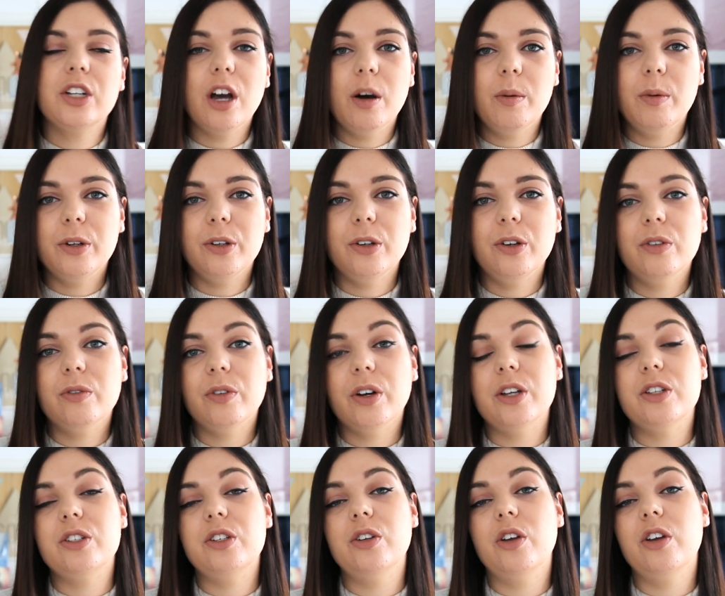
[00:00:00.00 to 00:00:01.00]
come on
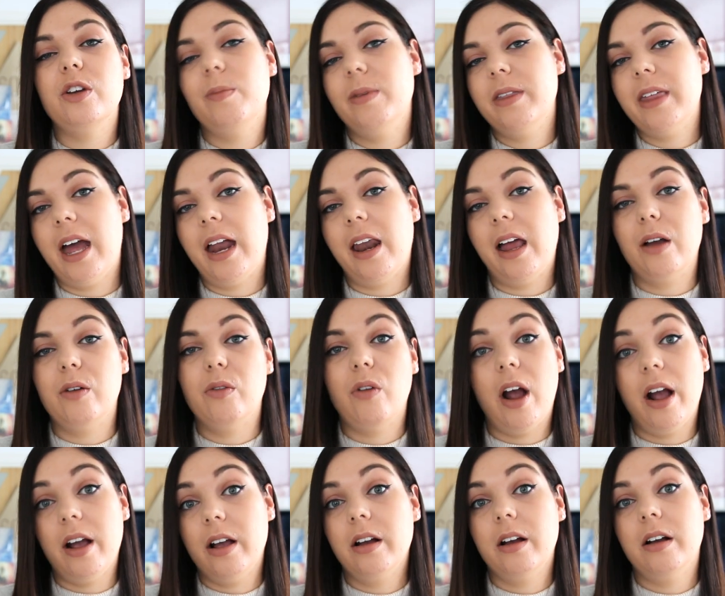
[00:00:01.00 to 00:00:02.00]
universe, you know, you'd be there like,
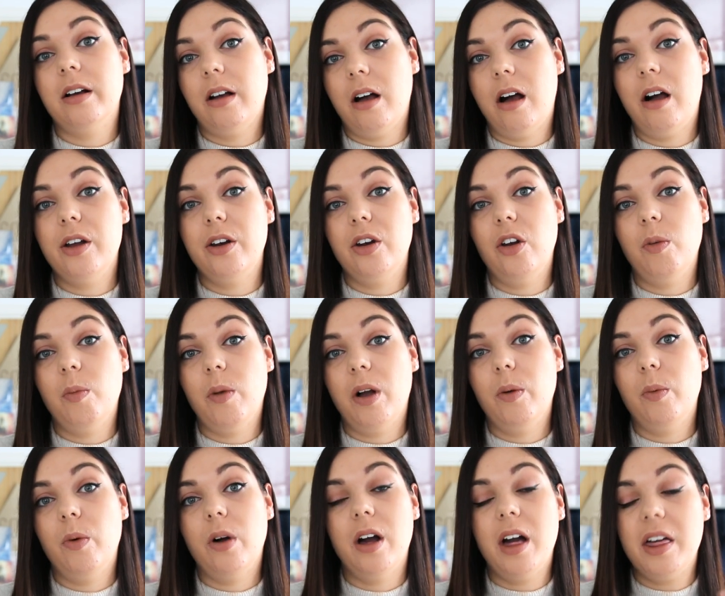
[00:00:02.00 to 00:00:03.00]
right, I know my
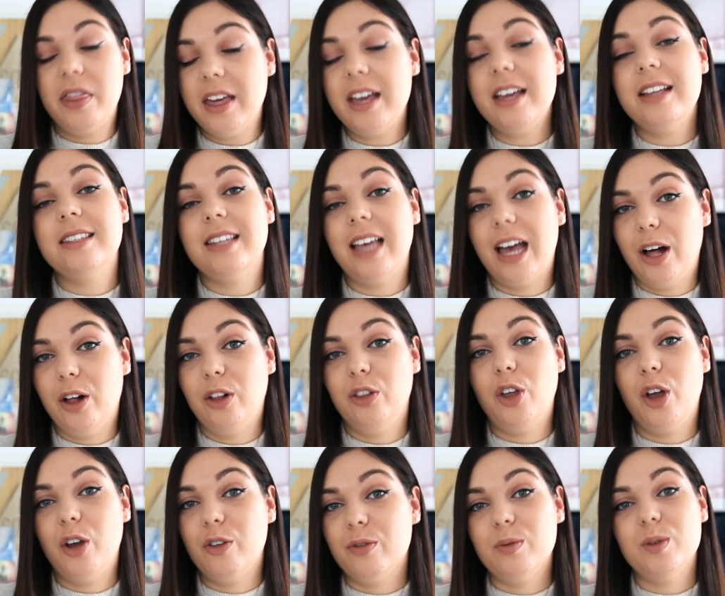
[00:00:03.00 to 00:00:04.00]
worth, it's a hell
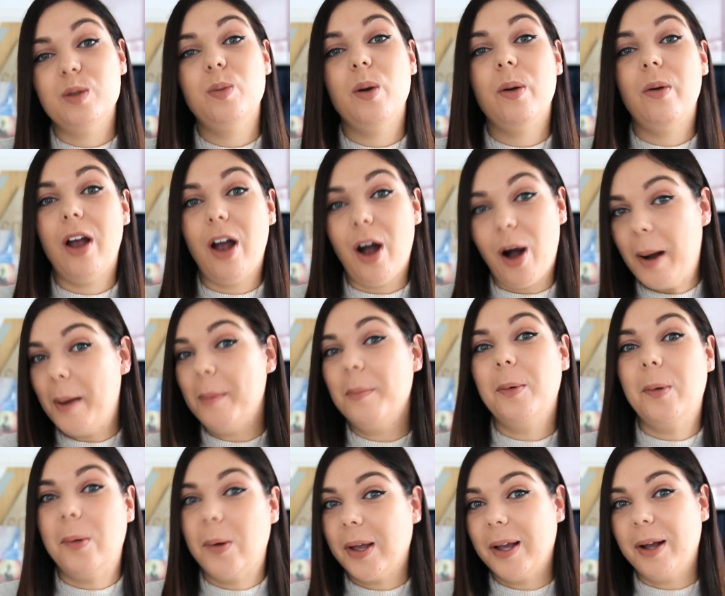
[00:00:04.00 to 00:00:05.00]
no from spirit, I'm
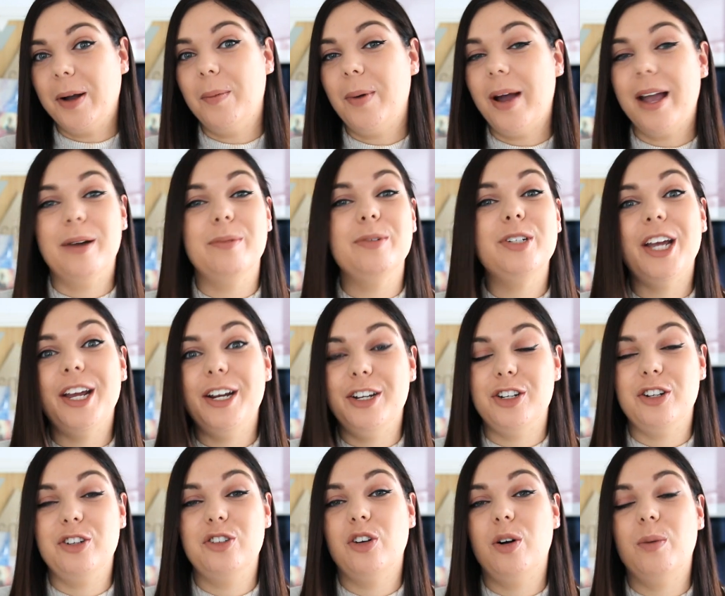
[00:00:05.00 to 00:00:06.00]
walking away, I'm
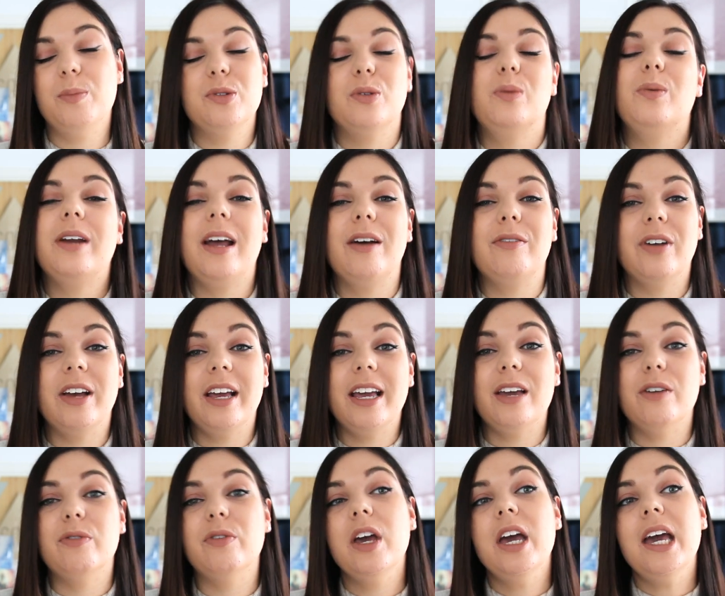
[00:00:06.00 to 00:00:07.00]
changing jobs or whatever,
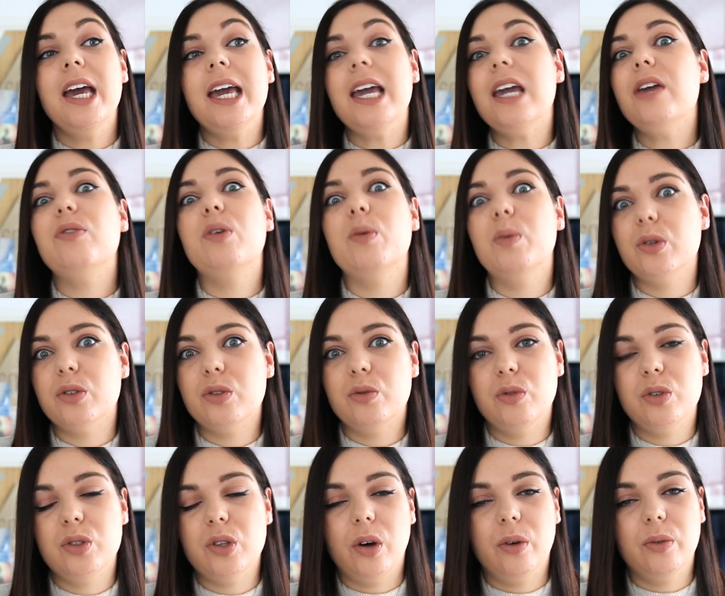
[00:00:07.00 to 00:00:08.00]
if it wasn't
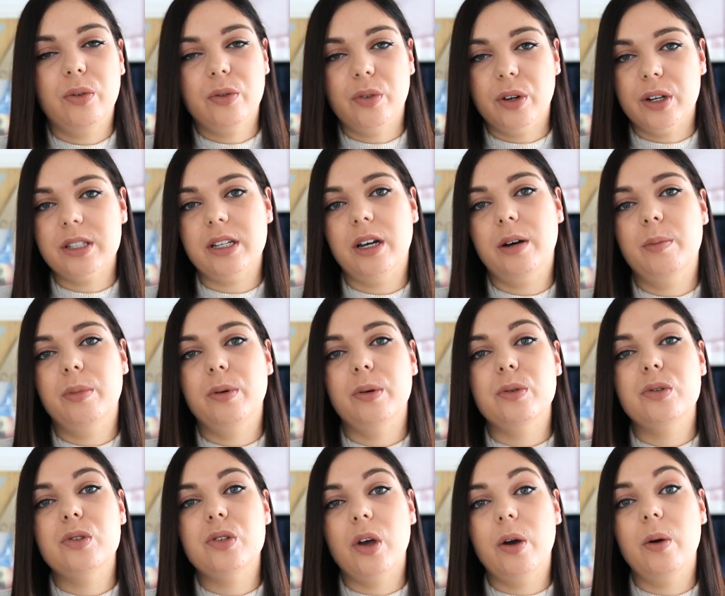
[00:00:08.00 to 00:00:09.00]
resolved, for
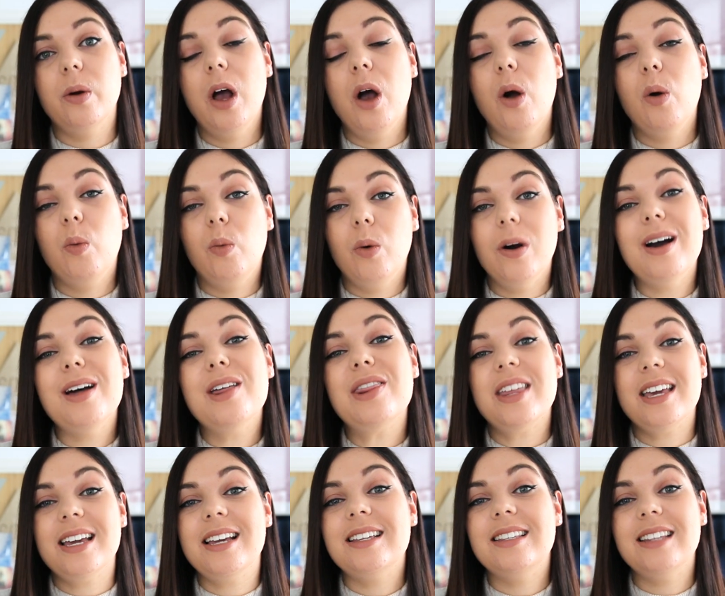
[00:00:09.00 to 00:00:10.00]
example. So worth
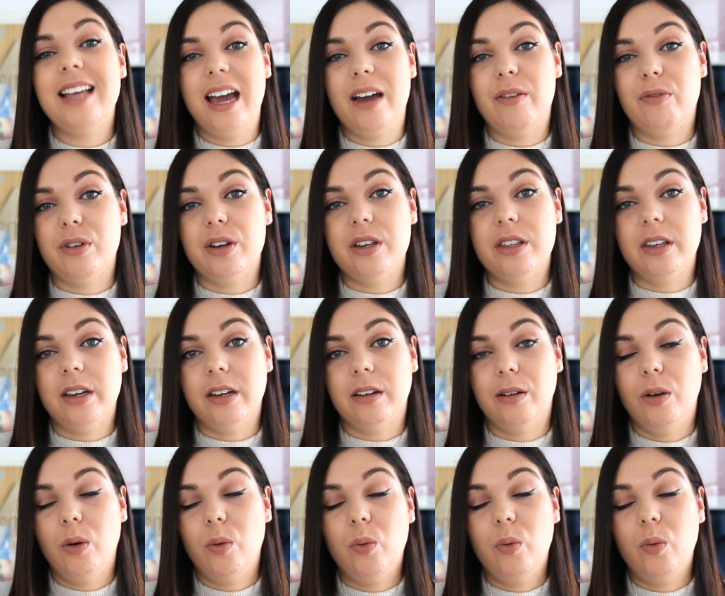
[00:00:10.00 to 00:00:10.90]
is everything.